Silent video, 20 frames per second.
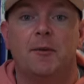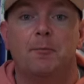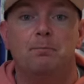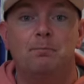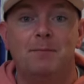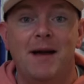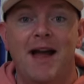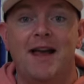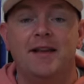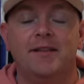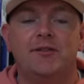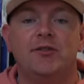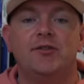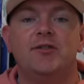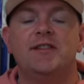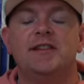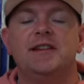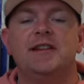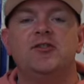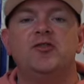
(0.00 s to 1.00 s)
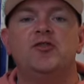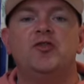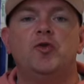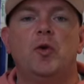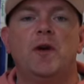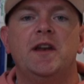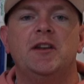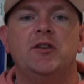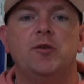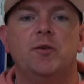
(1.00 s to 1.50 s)
Masters Edition
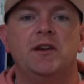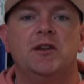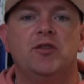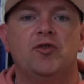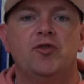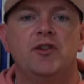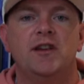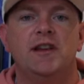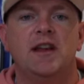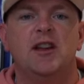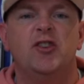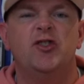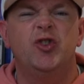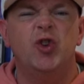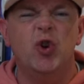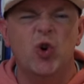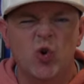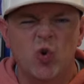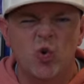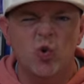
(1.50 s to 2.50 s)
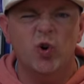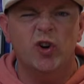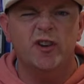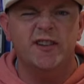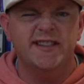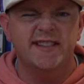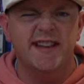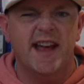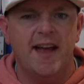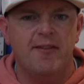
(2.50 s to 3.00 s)
2023 Tour
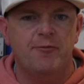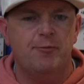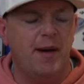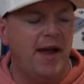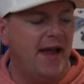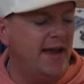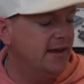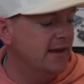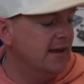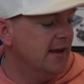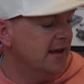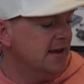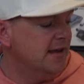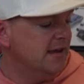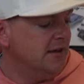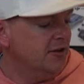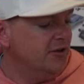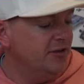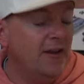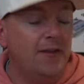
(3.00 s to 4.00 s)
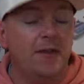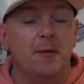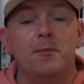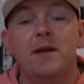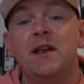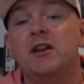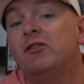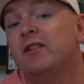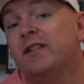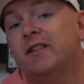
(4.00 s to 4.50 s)
Staff Bag. So yeah, the
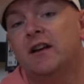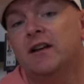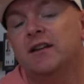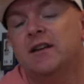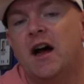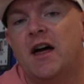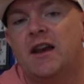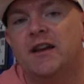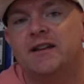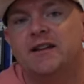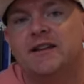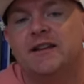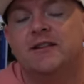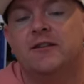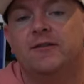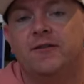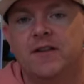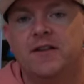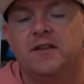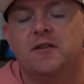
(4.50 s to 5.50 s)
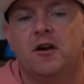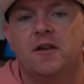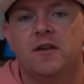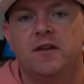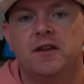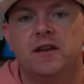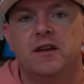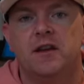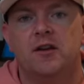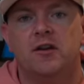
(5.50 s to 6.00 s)
main reason I got it is it fits all the
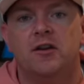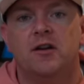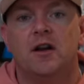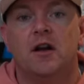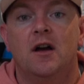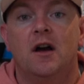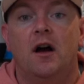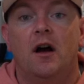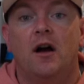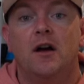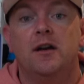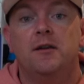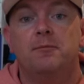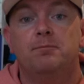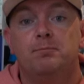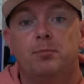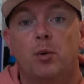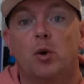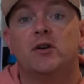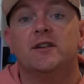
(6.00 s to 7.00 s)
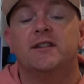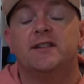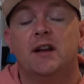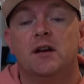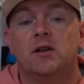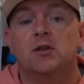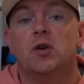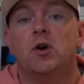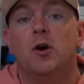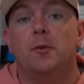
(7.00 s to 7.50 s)
gear. I burst
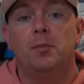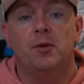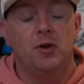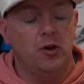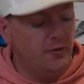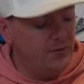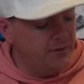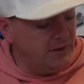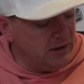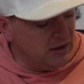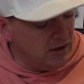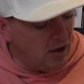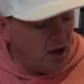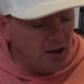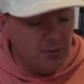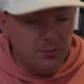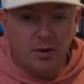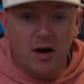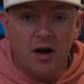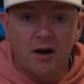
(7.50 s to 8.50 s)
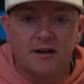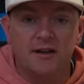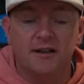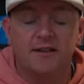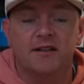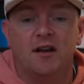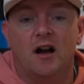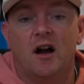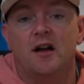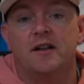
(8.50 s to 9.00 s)
a couple of the long
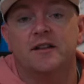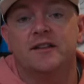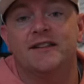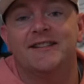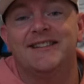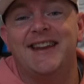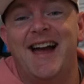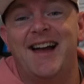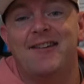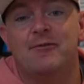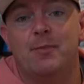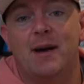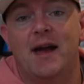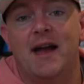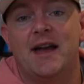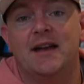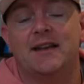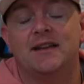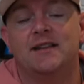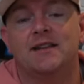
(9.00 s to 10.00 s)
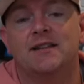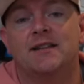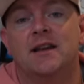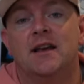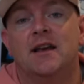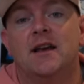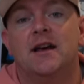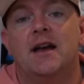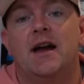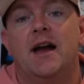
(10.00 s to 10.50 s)
pockets on staff bags,
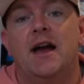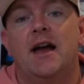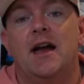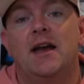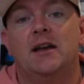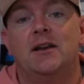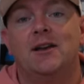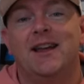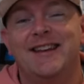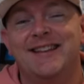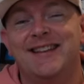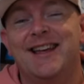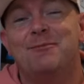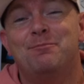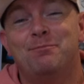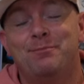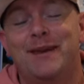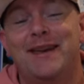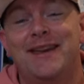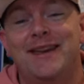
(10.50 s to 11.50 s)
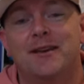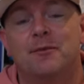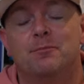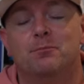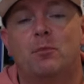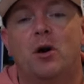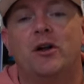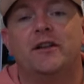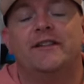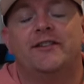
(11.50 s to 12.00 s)
getting that big
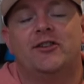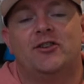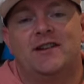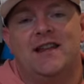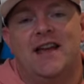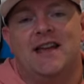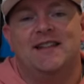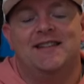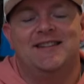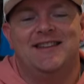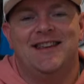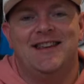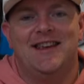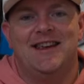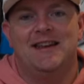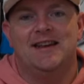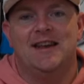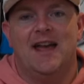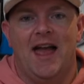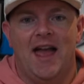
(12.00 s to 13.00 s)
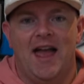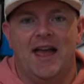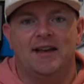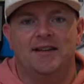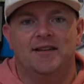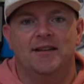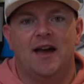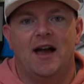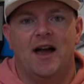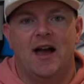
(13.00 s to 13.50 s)
monster lens in
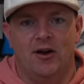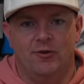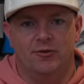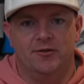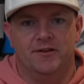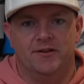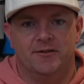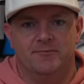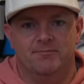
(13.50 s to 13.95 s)
and out.